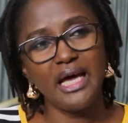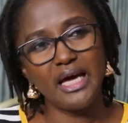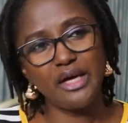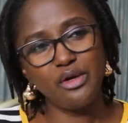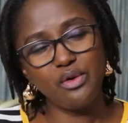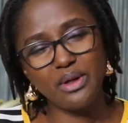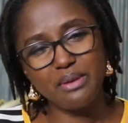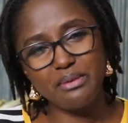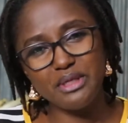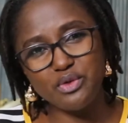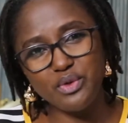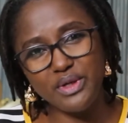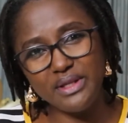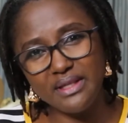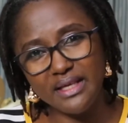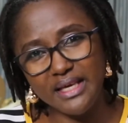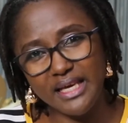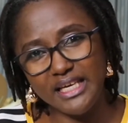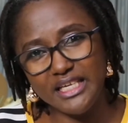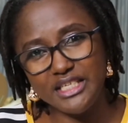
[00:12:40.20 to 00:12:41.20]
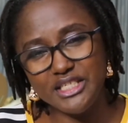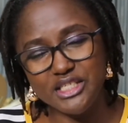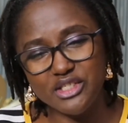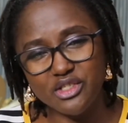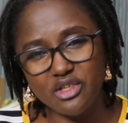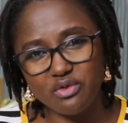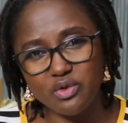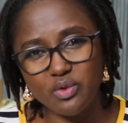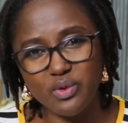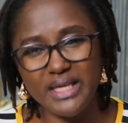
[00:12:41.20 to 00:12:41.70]
and you're between the
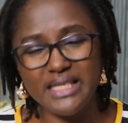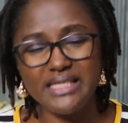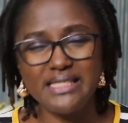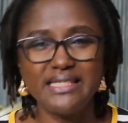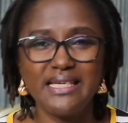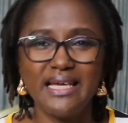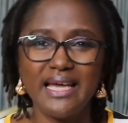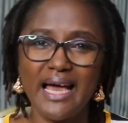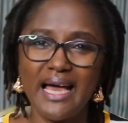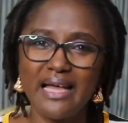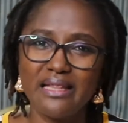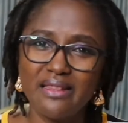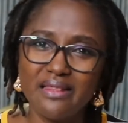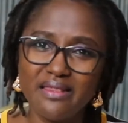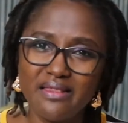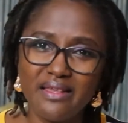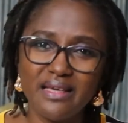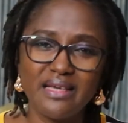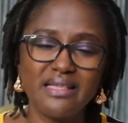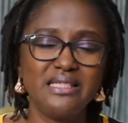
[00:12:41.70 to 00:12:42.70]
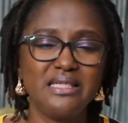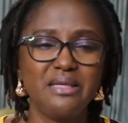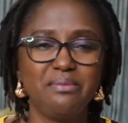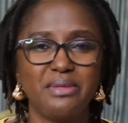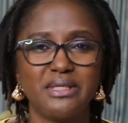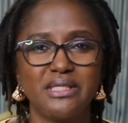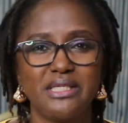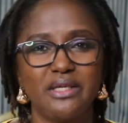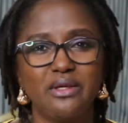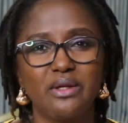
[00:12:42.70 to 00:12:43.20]
ages of 20 and 30
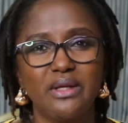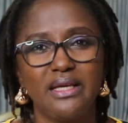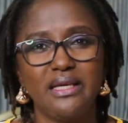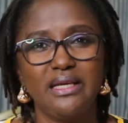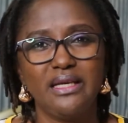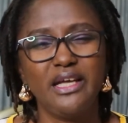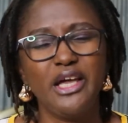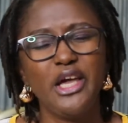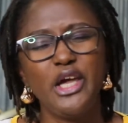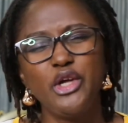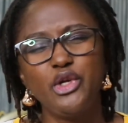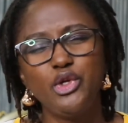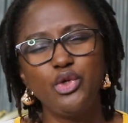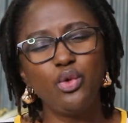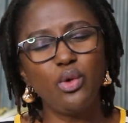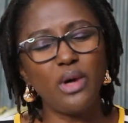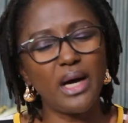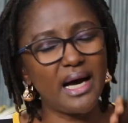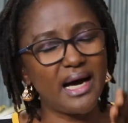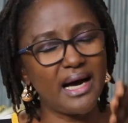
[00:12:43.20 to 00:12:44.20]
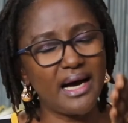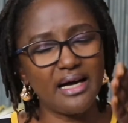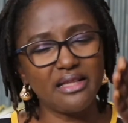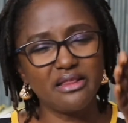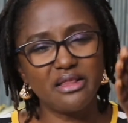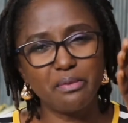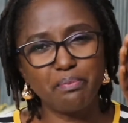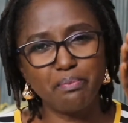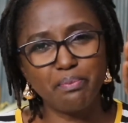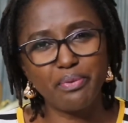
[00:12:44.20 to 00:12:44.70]
particularly, you are
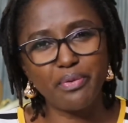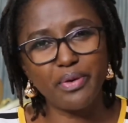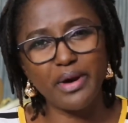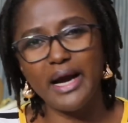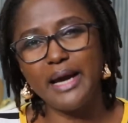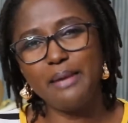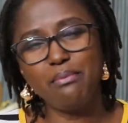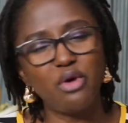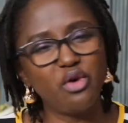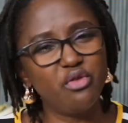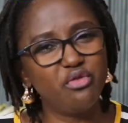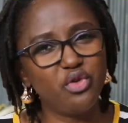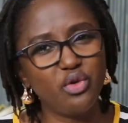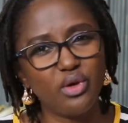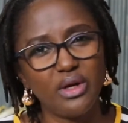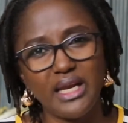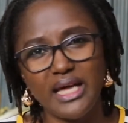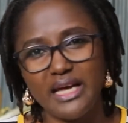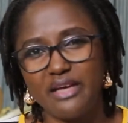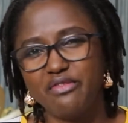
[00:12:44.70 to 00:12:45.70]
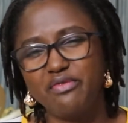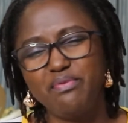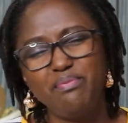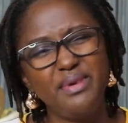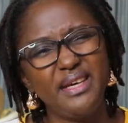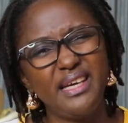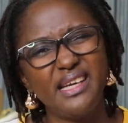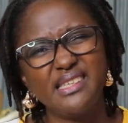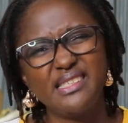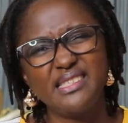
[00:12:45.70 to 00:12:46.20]
at the prime of your life.
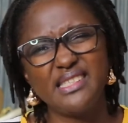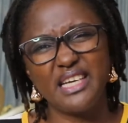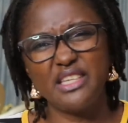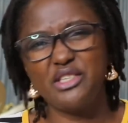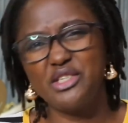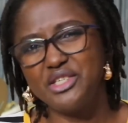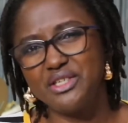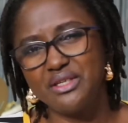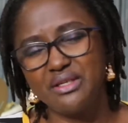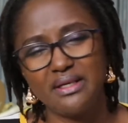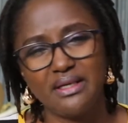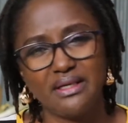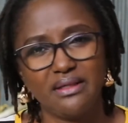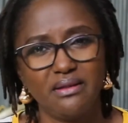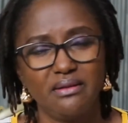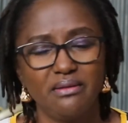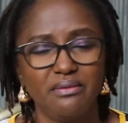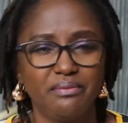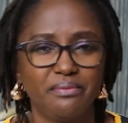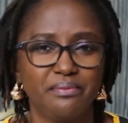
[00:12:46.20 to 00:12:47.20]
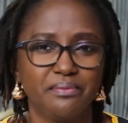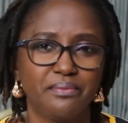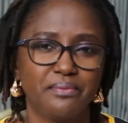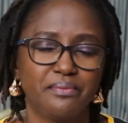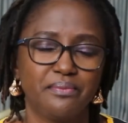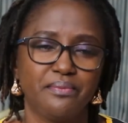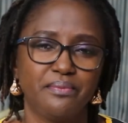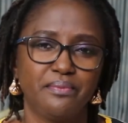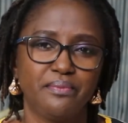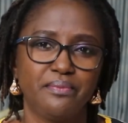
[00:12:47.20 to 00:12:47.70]
Be intentional.
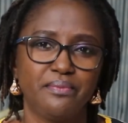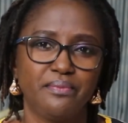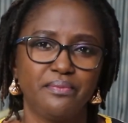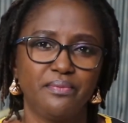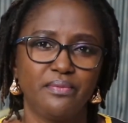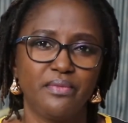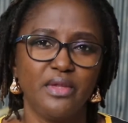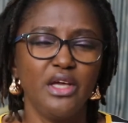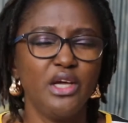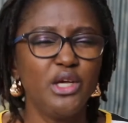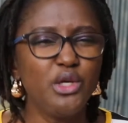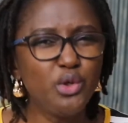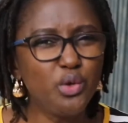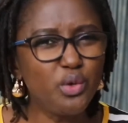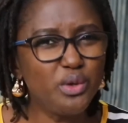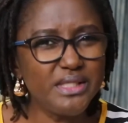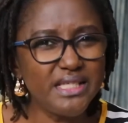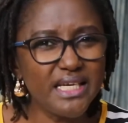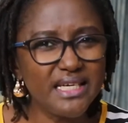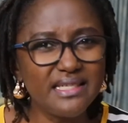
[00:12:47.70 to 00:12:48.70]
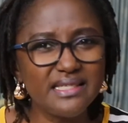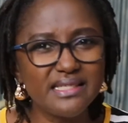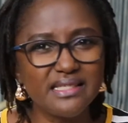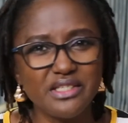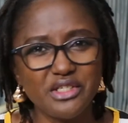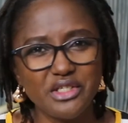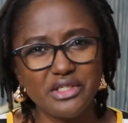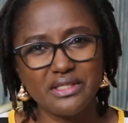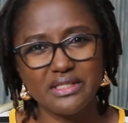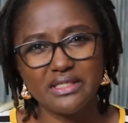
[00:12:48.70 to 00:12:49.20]
Don't take
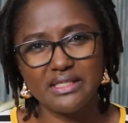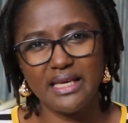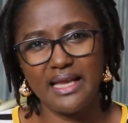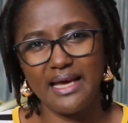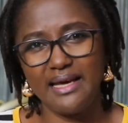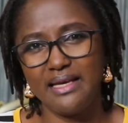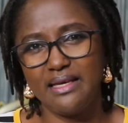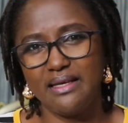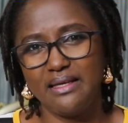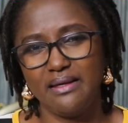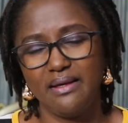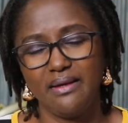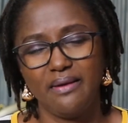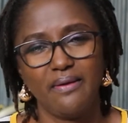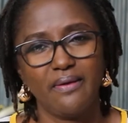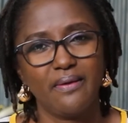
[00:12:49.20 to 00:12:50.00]
decisions lightly.